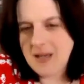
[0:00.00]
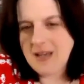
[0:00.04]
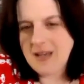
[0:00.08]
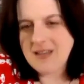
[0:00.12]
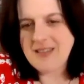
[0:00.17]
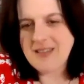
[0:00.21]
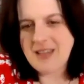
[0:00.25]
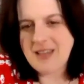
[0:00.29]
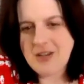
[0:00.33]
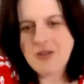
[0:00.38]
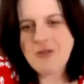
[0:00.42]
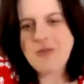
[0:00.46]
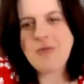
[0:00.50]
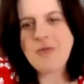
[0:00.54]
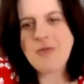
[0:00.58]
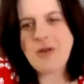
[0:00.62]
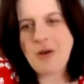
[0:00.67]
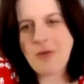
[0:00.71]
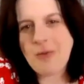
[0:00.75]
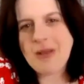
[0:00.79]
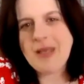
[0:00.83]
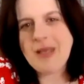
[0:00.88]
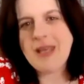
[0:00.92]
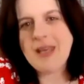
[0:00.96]
because I knew
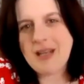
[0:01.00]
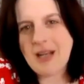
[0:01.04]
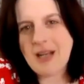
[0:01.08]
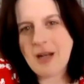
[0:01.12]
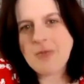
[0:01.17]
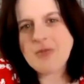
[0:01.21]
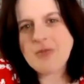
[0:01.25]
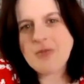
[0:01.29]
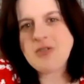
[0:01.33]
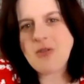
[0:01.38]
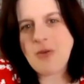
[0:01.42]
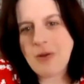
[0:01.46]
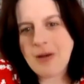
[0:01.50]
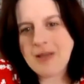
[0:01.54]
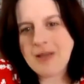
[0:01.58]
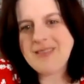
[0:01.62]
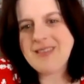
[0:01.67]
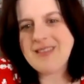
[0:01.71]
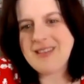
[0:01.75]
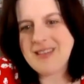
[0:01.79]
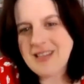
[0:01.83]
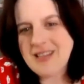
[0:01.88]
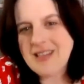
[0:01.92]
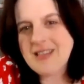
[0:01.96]
going in I was going
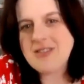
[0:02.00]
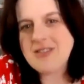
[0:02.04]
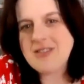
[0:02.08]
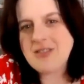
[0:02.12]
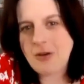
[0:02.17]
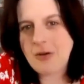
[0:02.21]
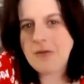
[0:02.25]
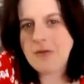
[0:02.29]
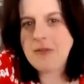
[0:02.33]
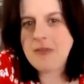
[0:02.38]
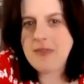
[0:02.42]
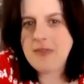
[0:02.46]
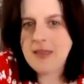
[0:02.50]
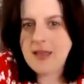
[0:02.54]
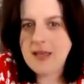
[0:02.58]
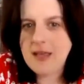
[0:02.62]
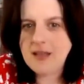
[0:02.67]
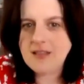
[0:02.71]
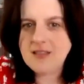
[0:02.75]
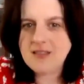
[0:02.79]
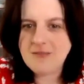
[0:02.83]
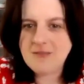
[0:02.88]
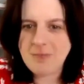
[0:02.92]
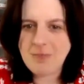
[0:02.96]
to need certain
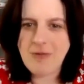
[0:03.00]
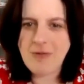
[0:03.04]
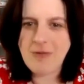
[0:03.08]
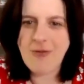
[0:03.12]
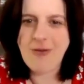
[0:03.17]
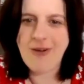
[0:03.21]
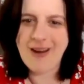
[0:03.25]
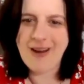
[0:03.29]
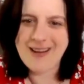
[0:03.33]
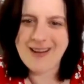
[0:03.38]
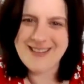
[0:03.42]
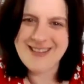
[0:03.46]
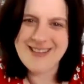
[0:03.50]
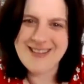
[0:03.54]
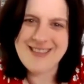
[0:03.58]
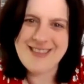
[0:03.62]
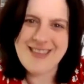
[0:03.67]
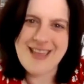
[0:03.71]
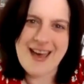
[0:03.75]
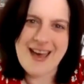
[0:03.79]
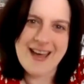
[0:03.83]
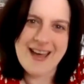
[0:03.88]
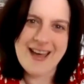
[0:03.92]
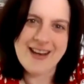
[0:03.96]
things before I did
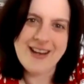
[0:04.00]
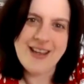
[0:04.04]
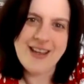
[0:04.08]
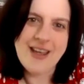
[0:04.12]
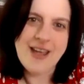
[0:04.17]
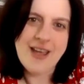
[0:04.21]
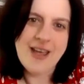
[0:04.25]
that.